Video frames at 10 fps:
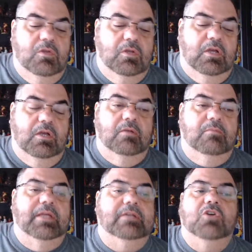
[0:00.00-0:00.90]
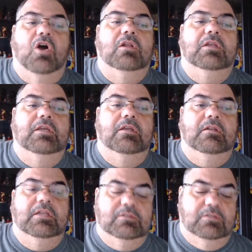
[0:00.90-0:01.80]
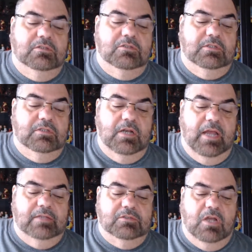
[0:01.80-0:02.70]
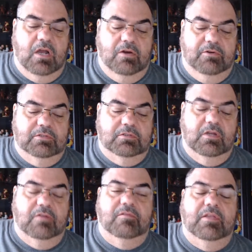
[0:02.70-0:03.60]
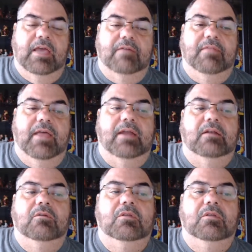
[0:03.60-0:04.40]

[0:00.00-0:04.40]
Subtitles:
like Dolly and Lisa's into NASCAR and stuff, they have that.